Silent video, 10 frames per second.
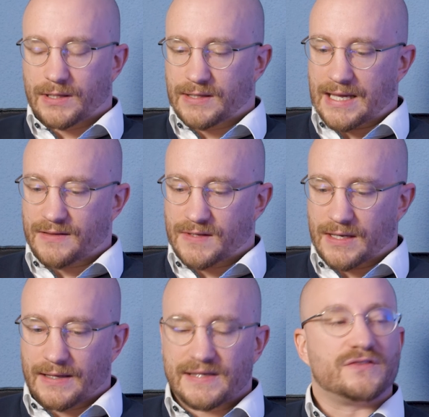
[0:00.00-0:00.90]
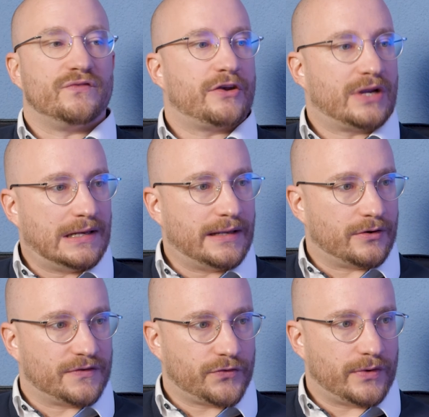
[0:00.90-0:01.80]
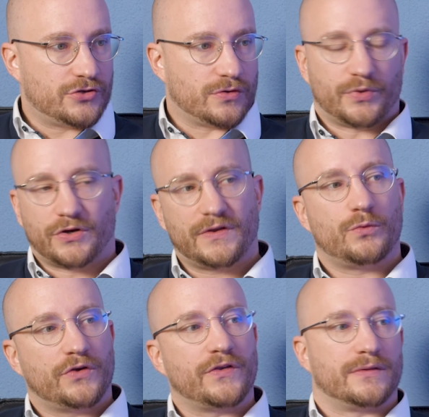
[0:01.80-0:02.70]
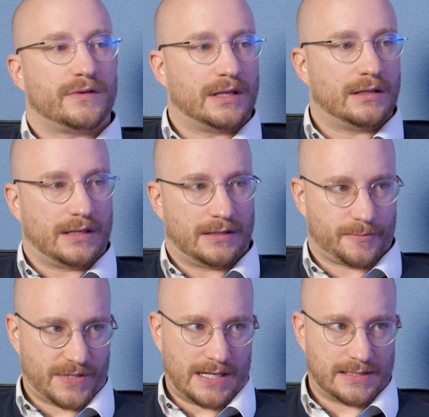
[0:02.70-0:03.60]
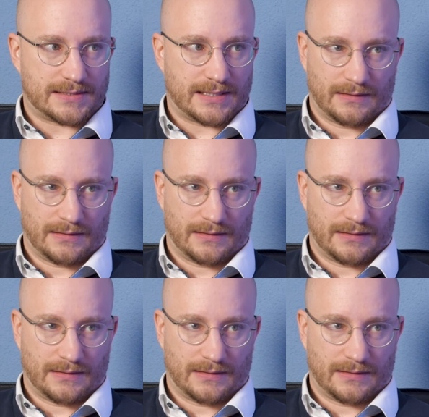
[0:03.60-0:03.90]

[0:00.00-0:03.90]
that uh, is very clear and stringent because it wasn't in, in the past.